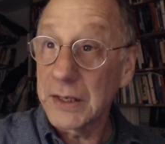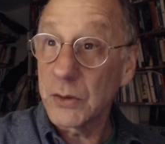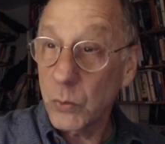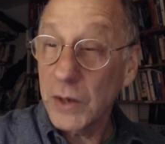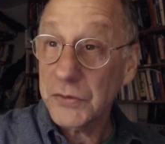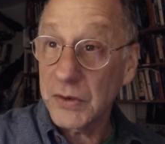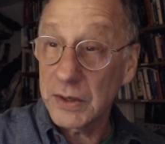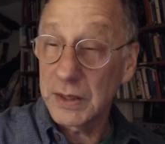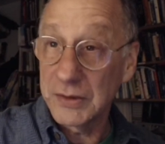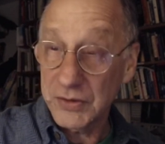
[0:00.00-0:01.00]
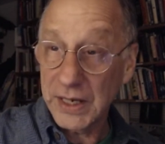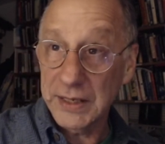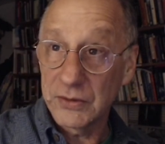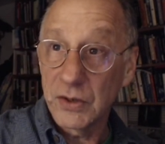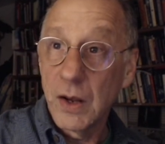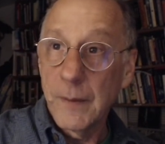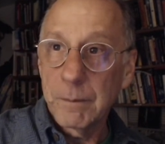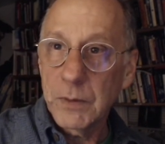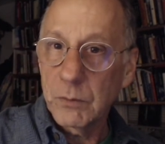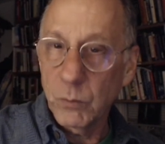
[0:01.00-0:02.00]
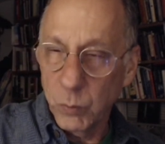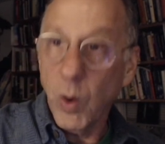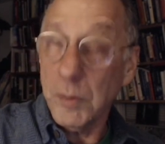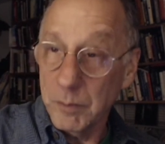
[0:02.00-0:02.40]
The question instead is, what